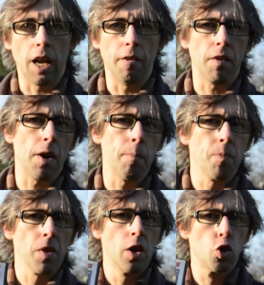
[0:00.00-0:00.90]

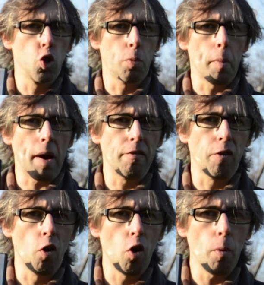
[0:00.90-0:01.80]
of Superman
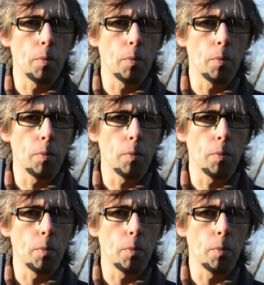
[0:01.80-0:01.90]
4,